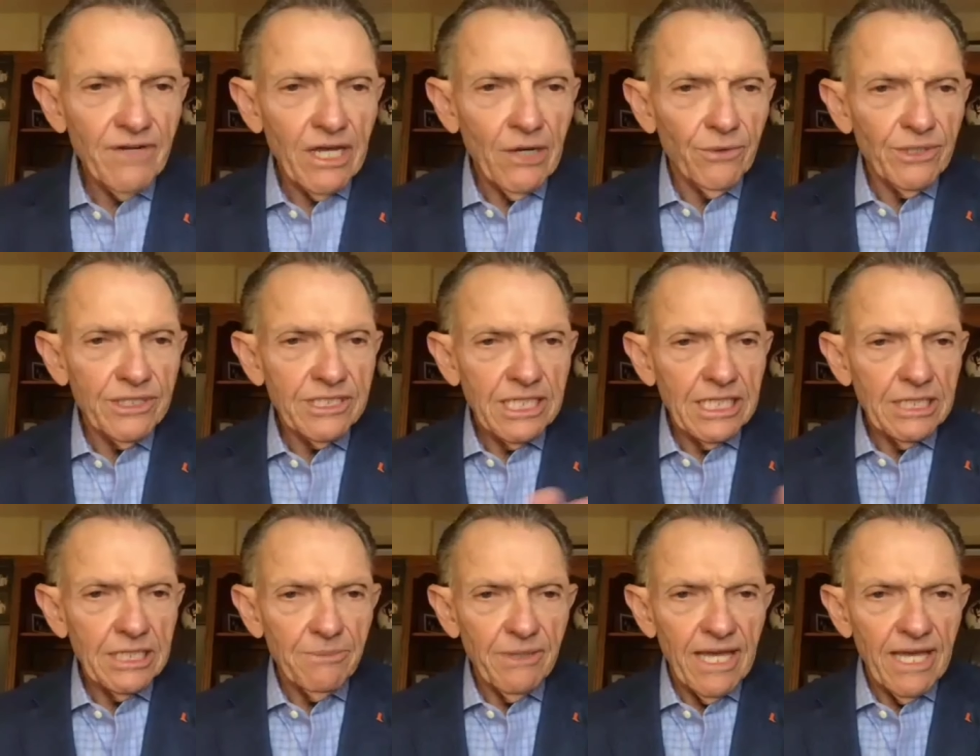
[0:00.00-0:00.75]
we
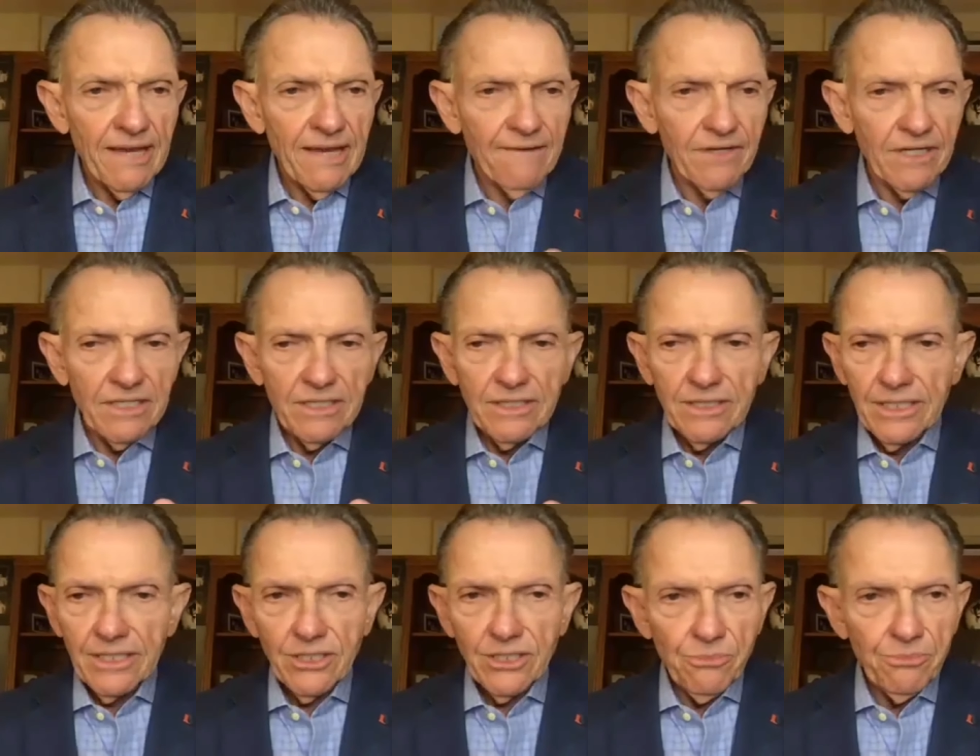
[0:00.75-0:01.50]
seem to be having a
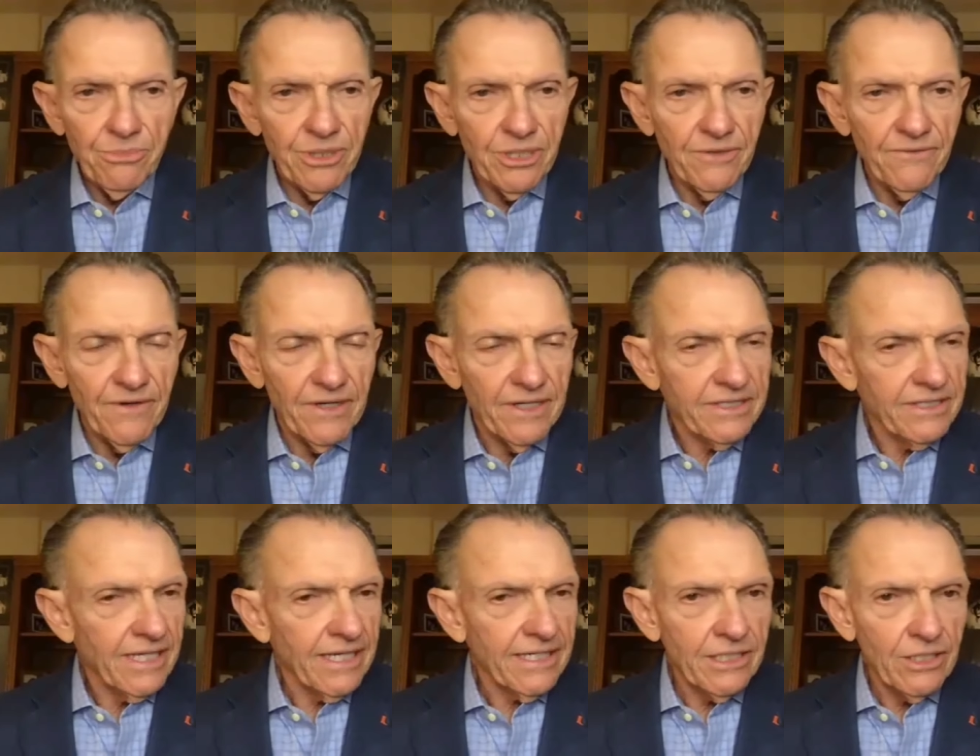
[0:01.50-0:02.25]
little bit of a
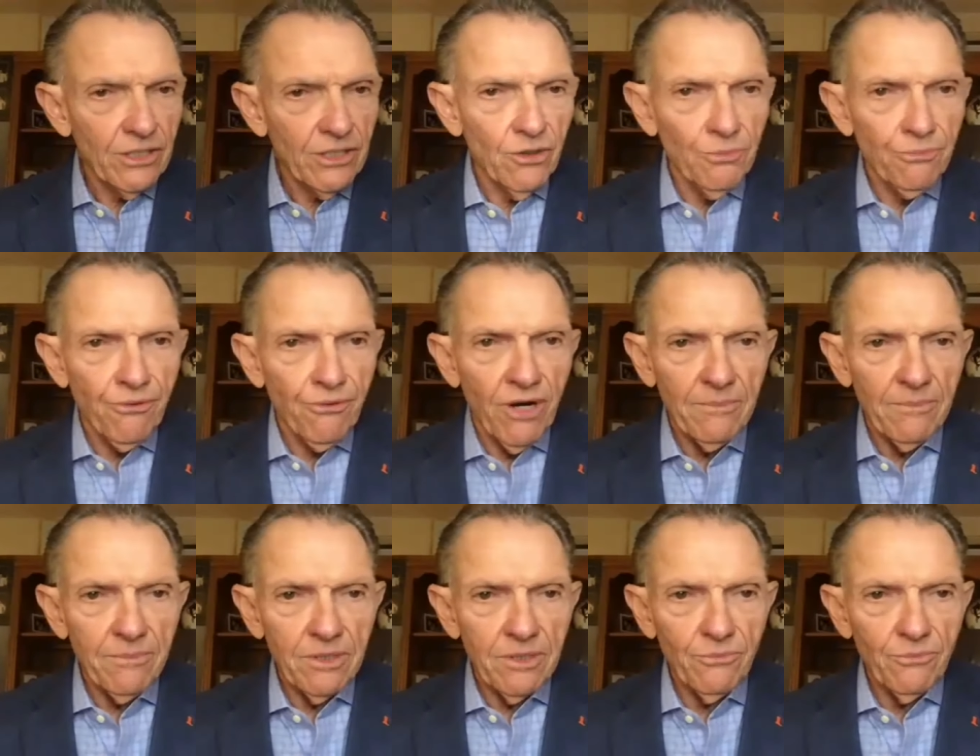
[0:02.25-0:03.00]
technical
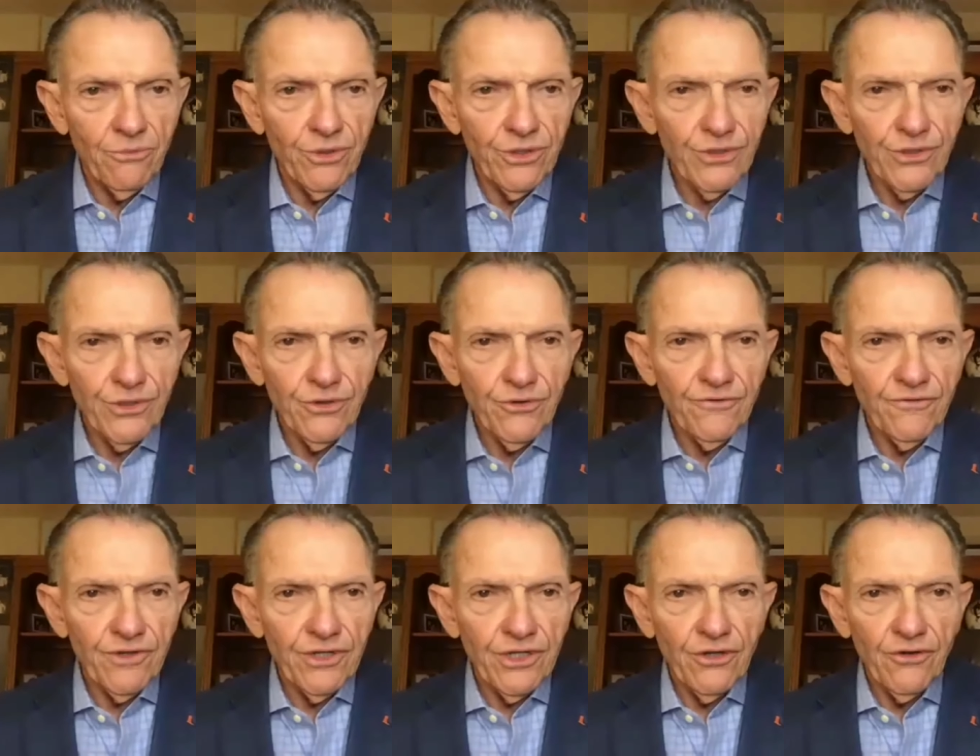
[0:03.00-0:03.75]
problem with your
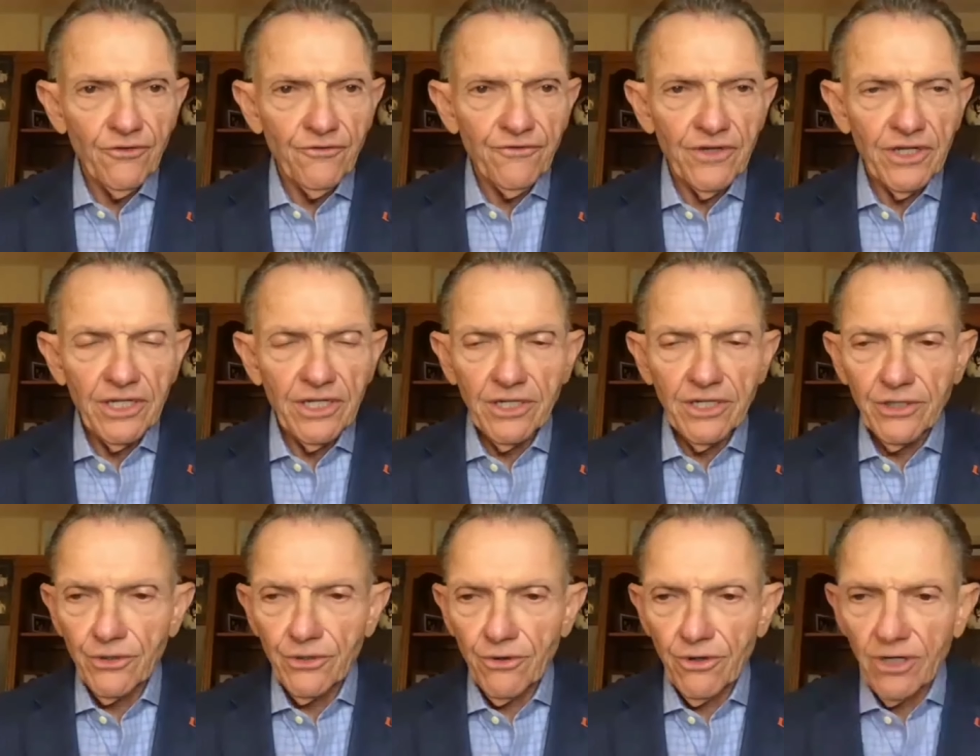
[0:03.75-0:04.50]
video feed
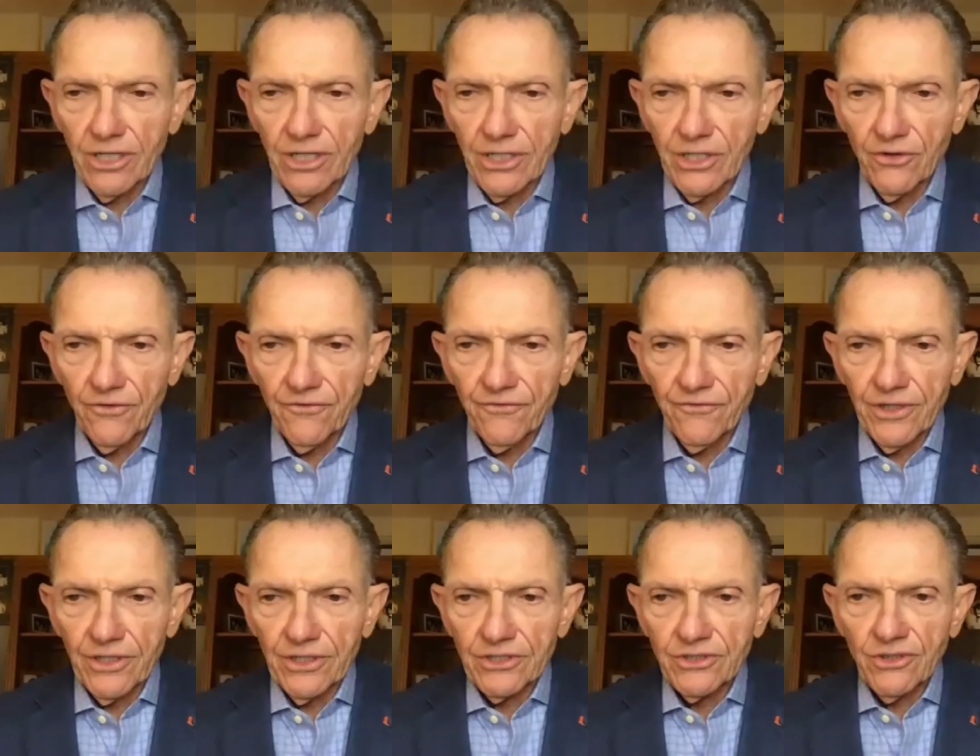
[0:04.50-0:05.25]
and your audio
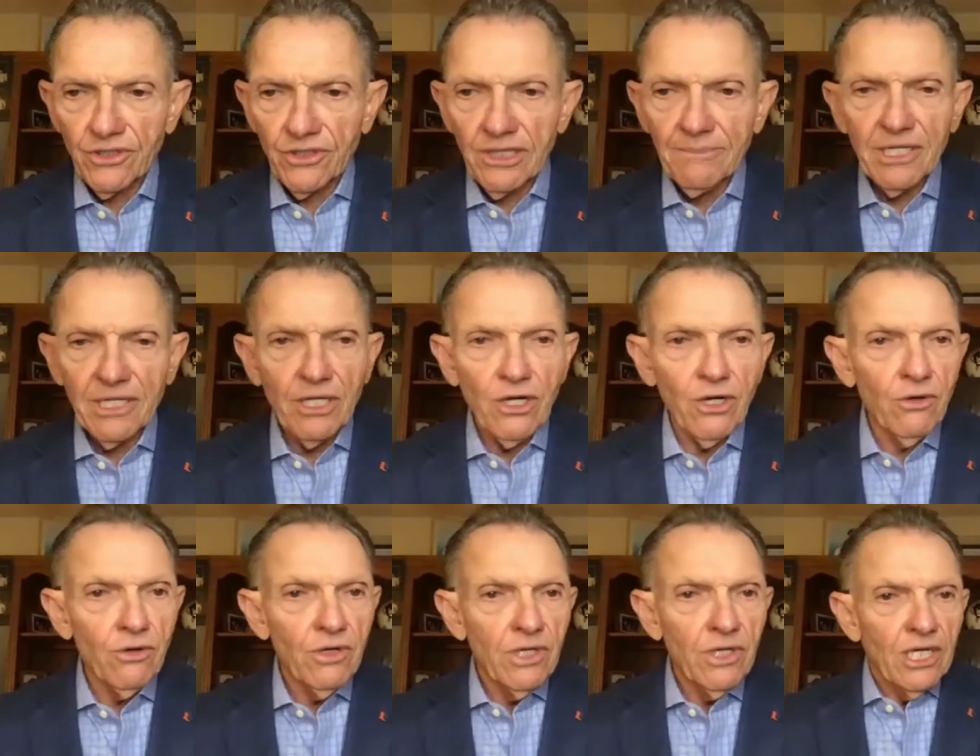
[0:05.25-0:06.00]
feed. So let me
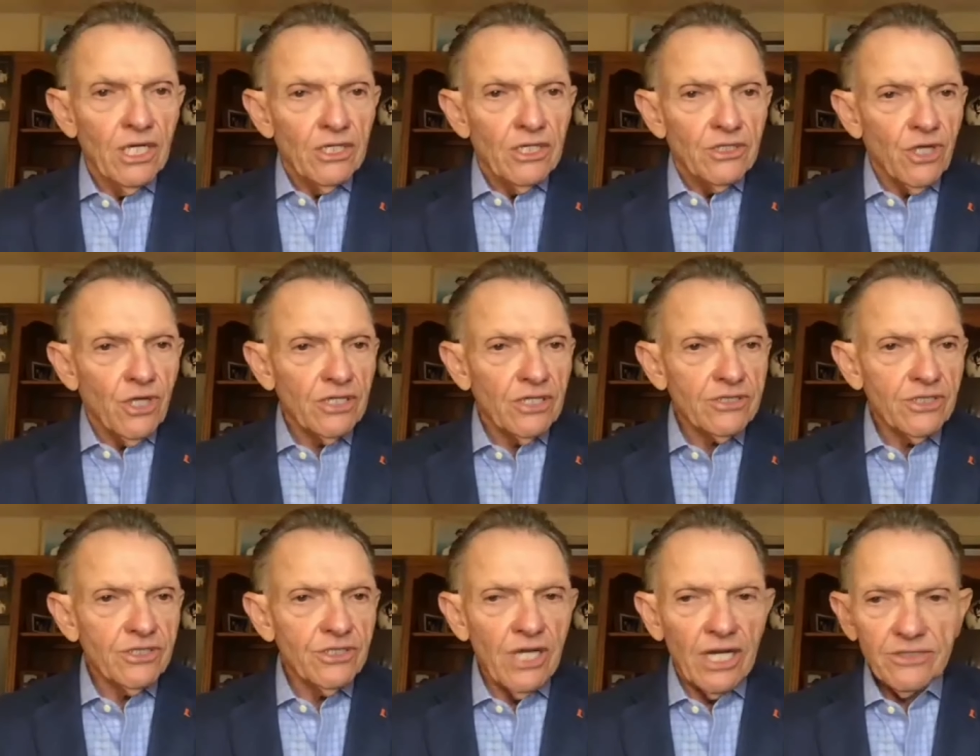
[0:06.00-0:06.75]
go talk
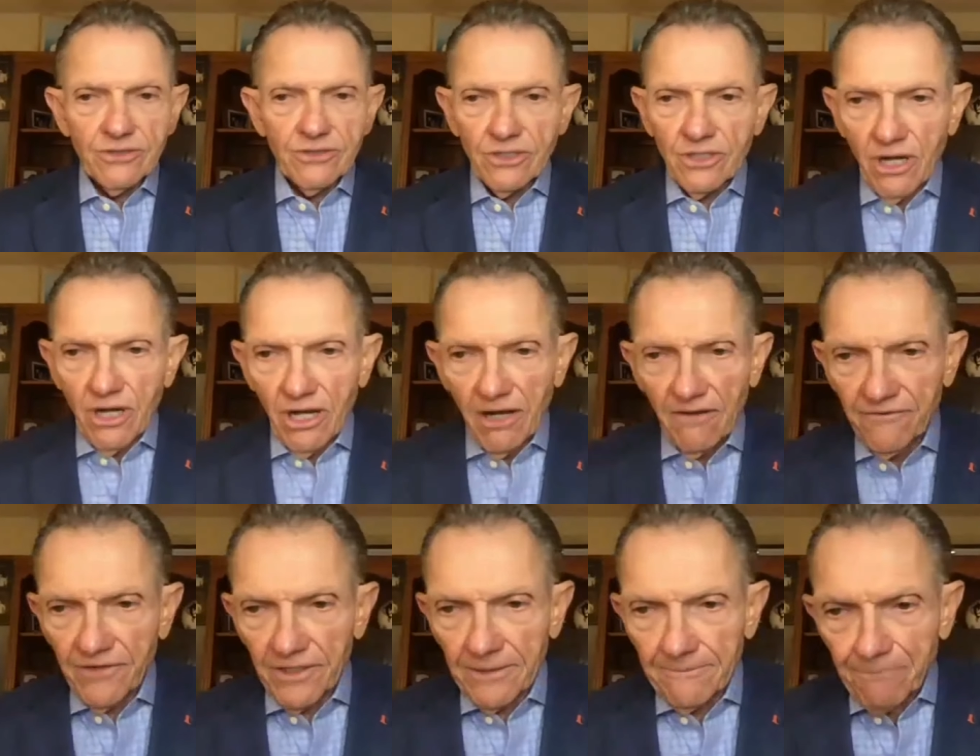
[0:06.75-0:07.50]
to Dr.
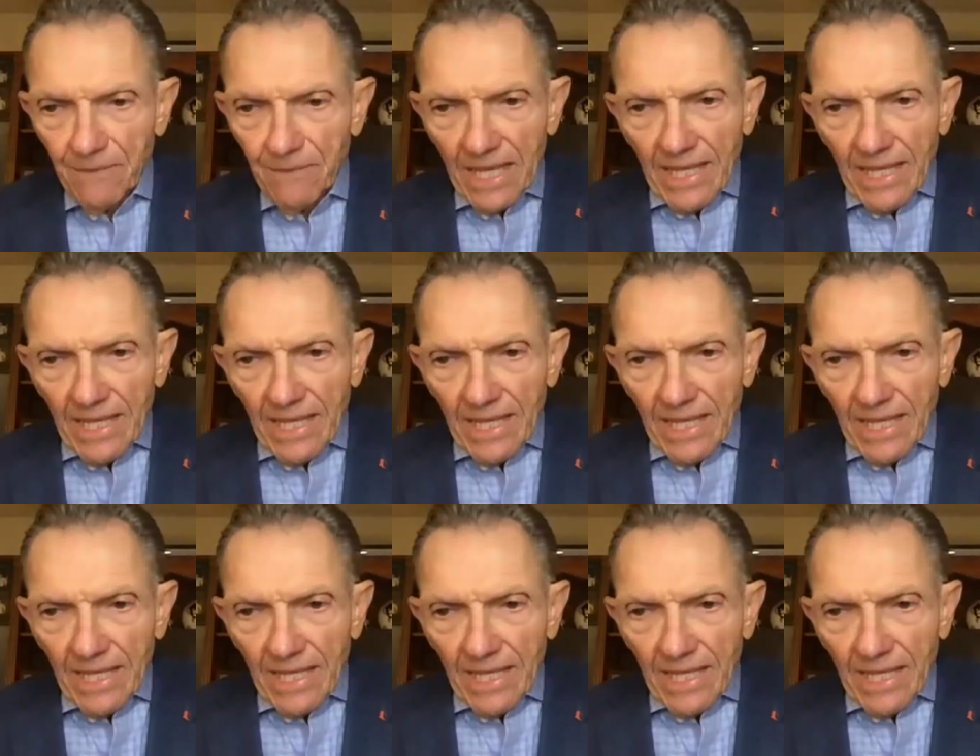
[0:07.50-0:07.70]
Coffey.